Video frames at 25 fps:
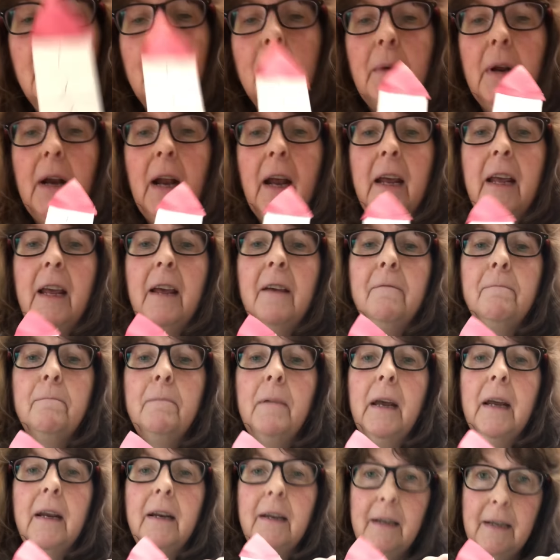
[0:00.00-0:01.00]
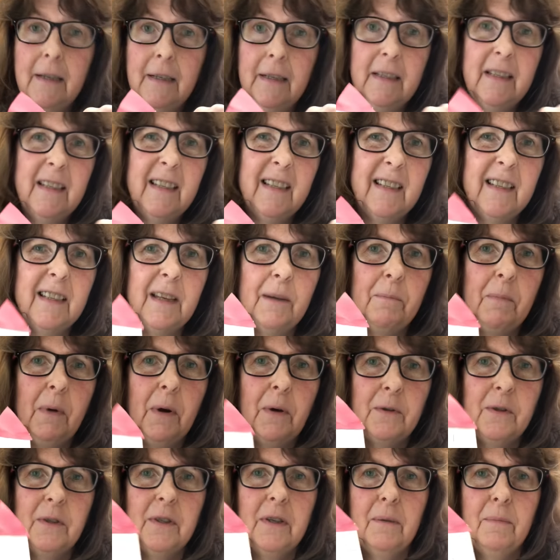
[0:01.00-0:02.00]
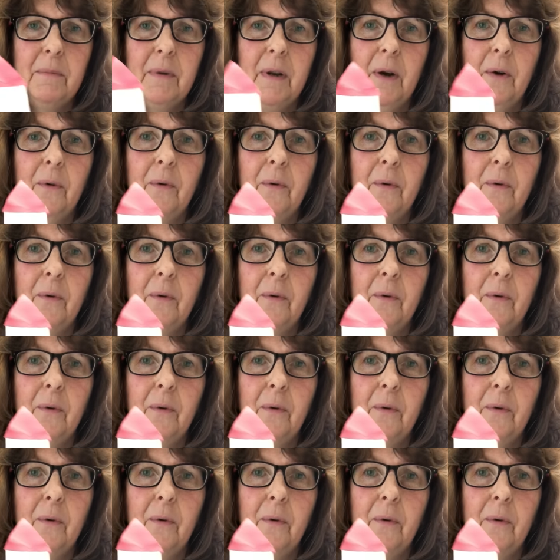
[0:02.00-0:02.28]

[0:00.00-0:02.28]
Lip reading: but I have made, this is supposed to be a